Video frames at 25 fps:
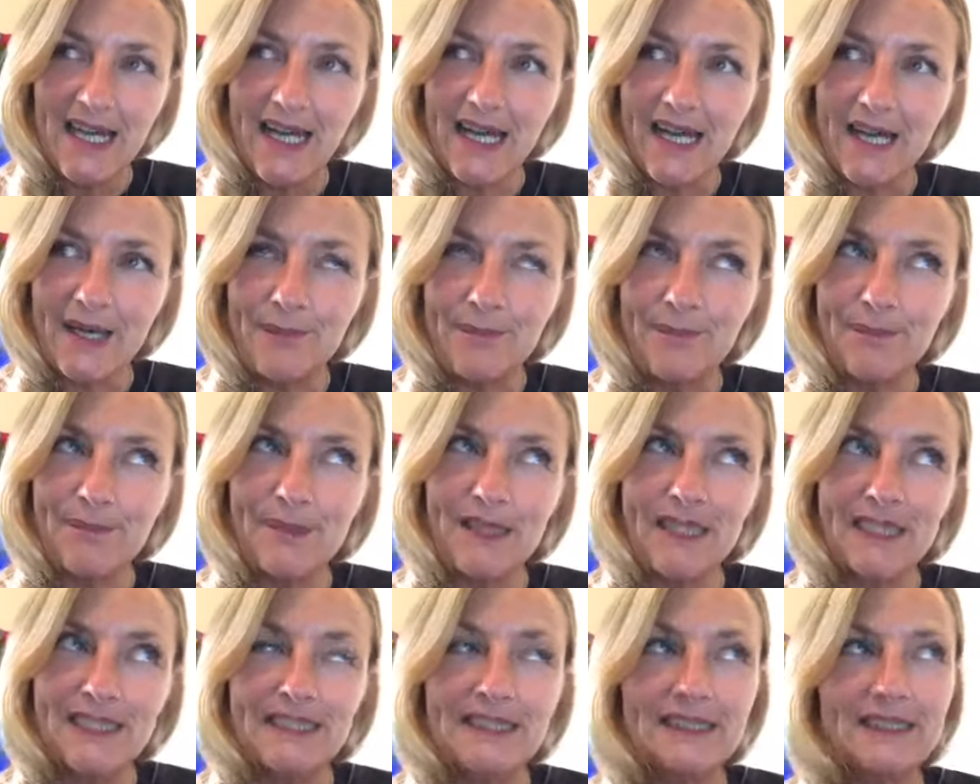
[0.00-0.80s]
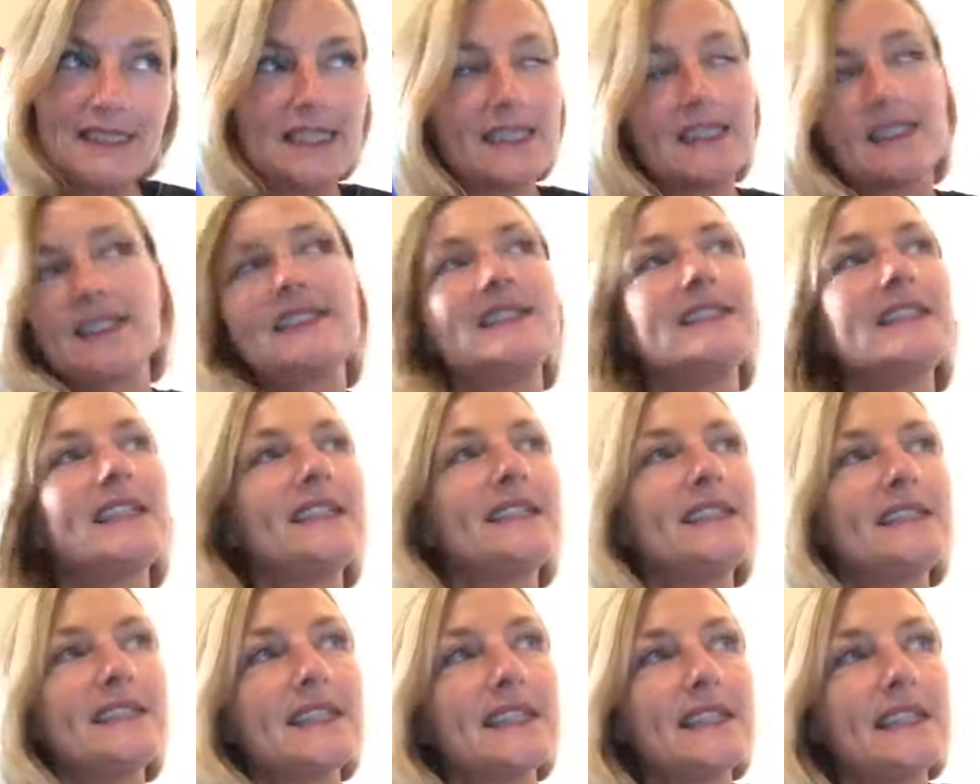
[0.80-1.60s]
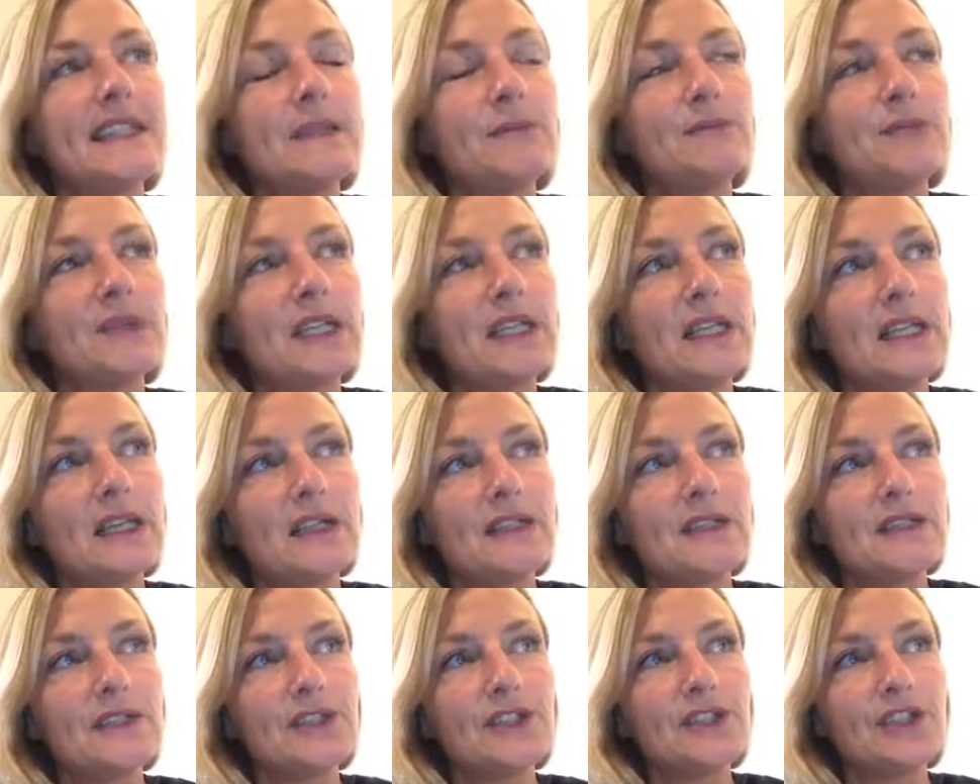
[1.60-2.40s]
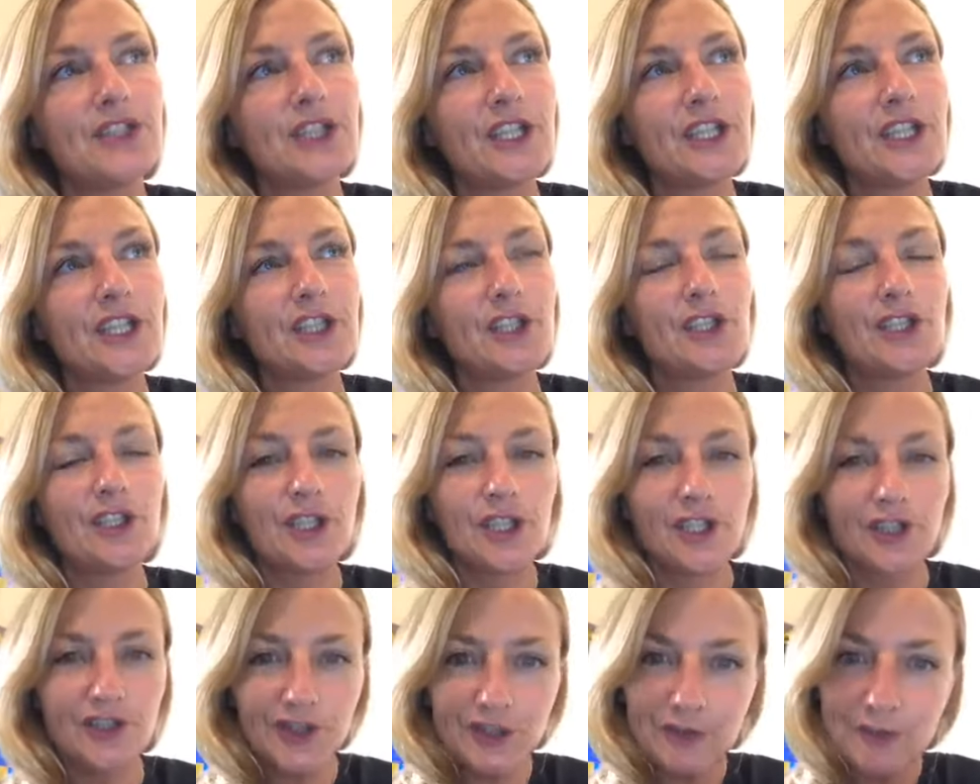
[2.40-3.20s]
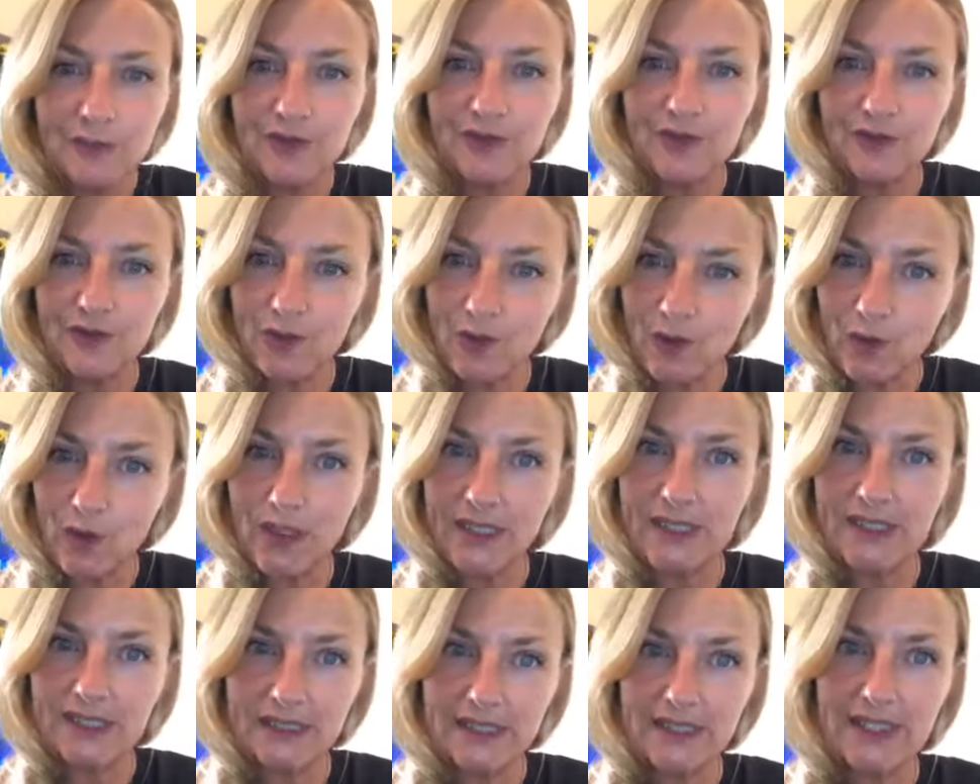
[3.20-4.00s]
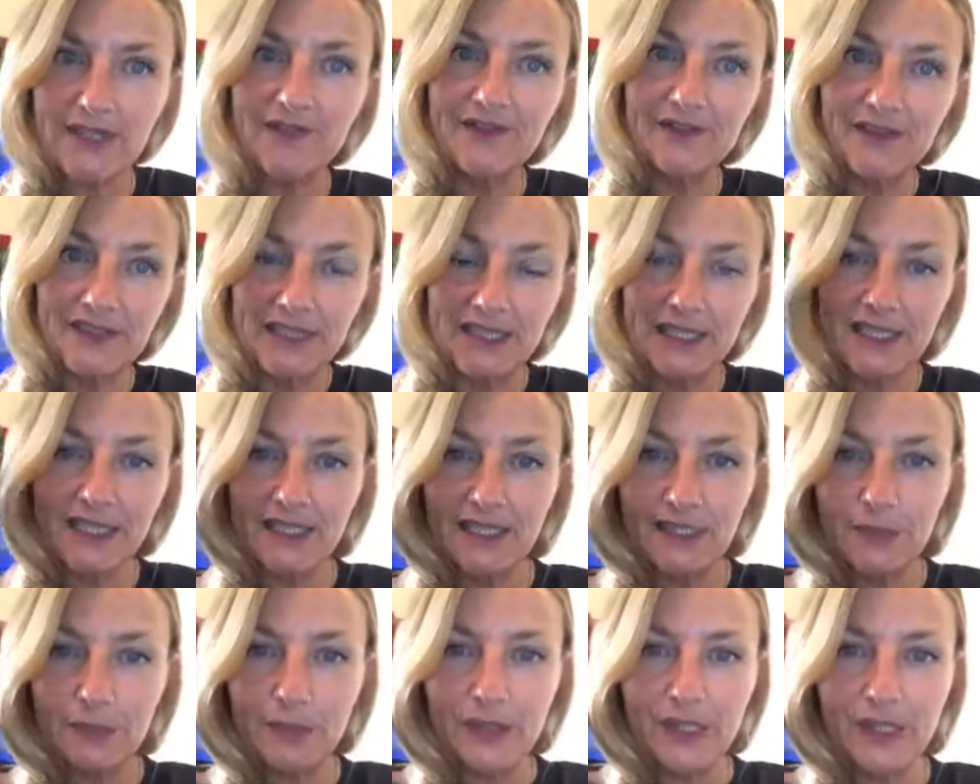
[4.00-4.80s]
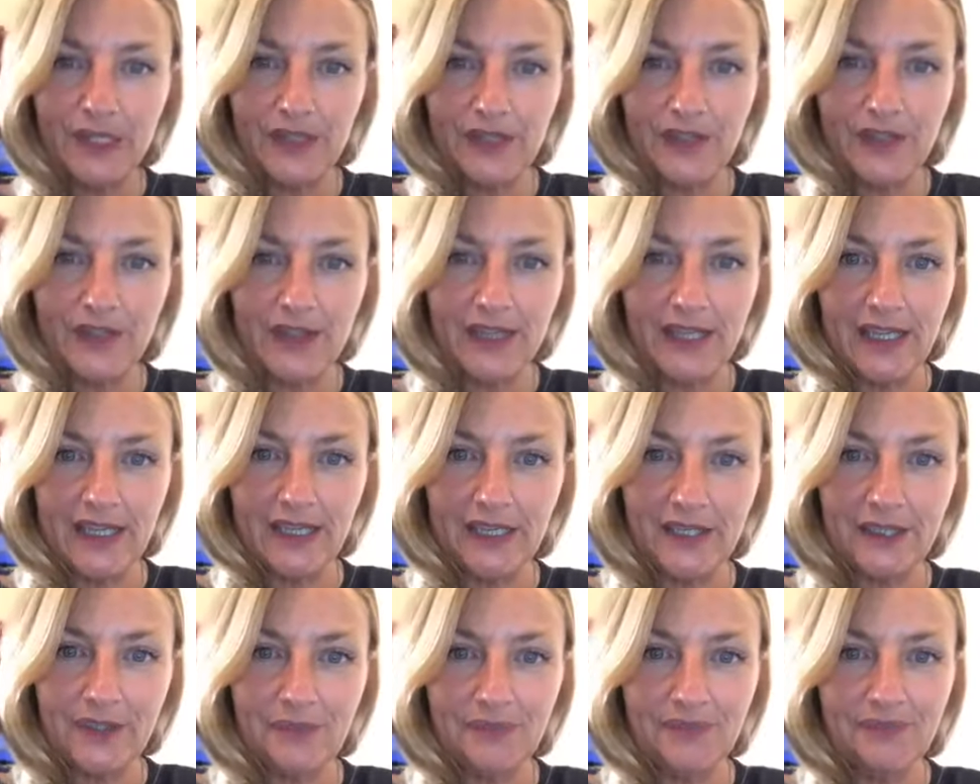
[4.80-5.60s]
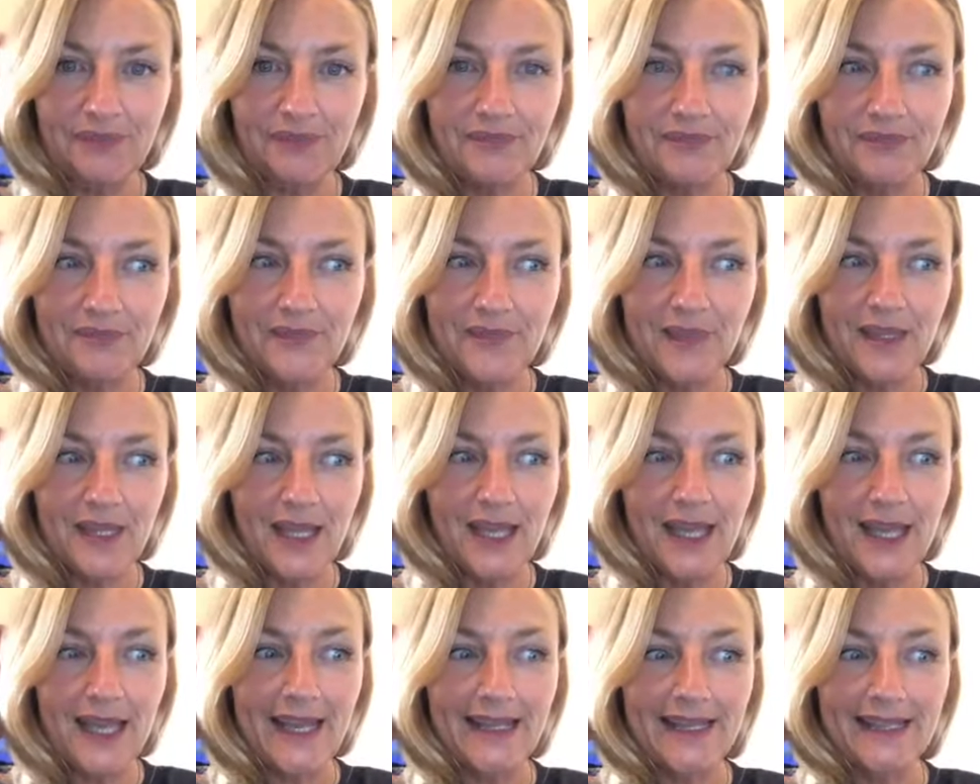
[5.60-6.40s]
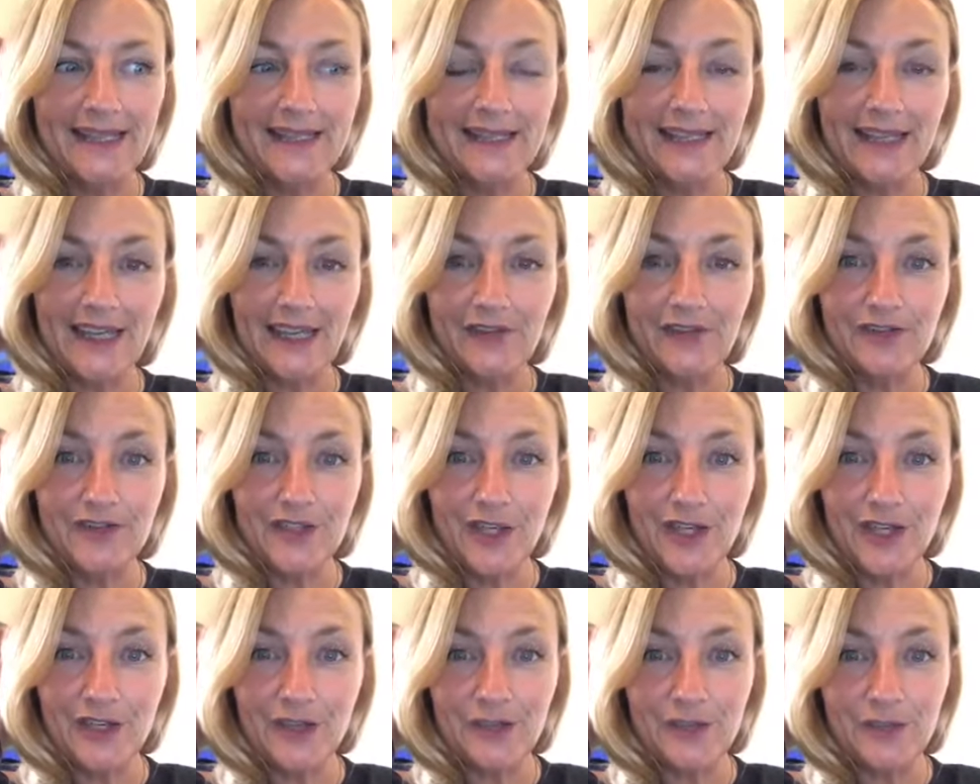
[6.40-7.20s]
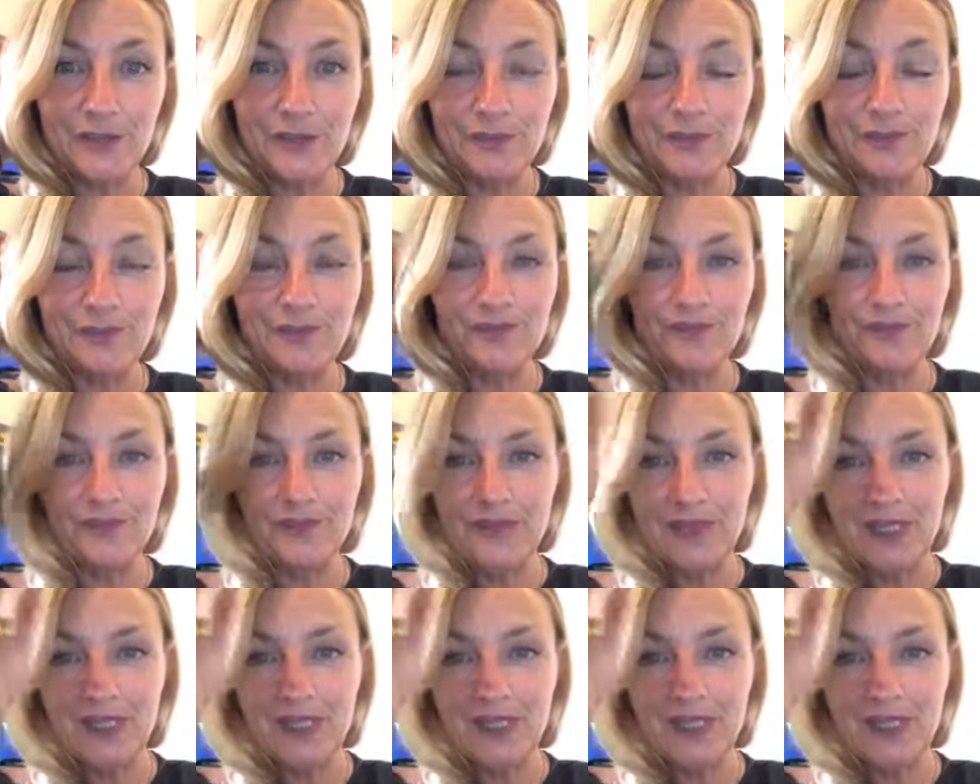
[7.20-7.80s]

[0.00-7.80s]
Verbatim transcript: Um, my son is 18, but last year, just before his 17th birthday, he left home.